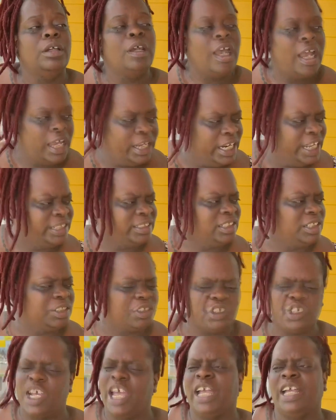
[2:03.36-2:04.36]
and they took
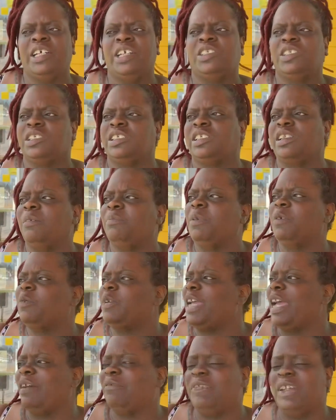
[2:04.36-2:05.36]
change and stuff, but we
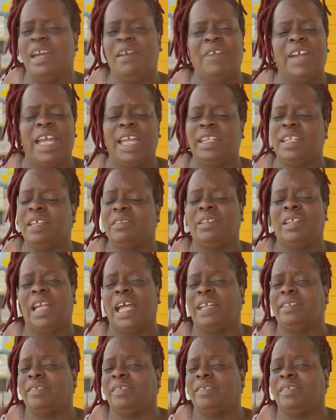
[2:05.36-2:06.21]
have never had nothing like